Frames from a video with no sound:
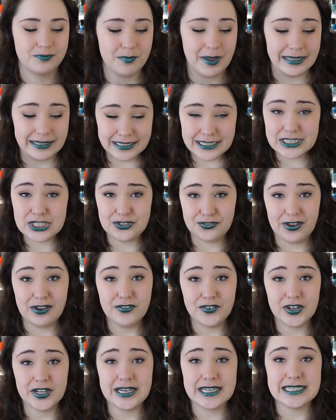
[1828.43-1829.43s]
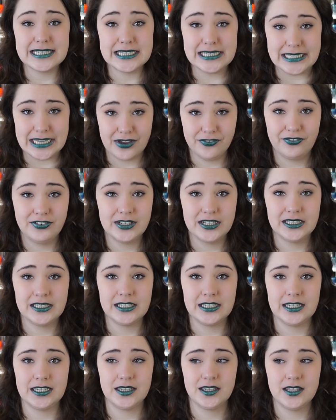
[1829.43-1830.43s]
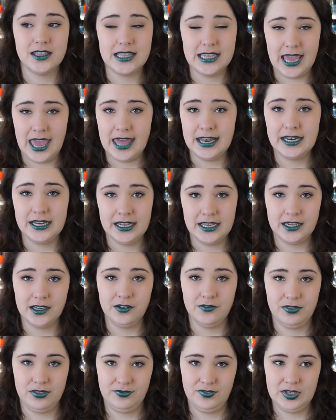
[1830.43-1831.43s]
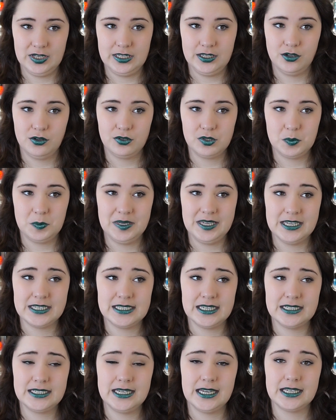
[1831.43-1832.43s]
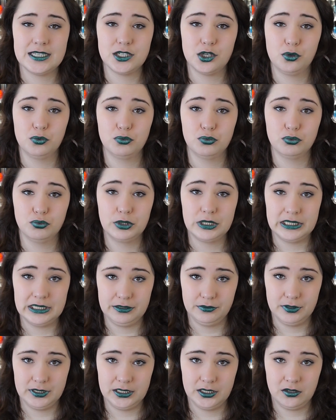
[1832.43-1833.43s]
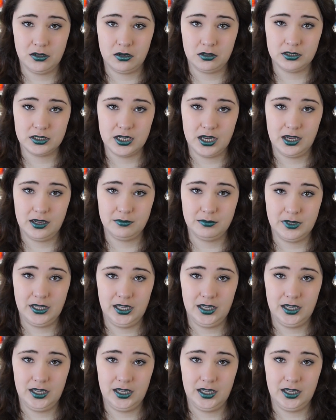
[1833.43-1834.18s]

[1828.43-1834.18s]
My least favorite is definitely the editing of the videos because that takes a really, really long time.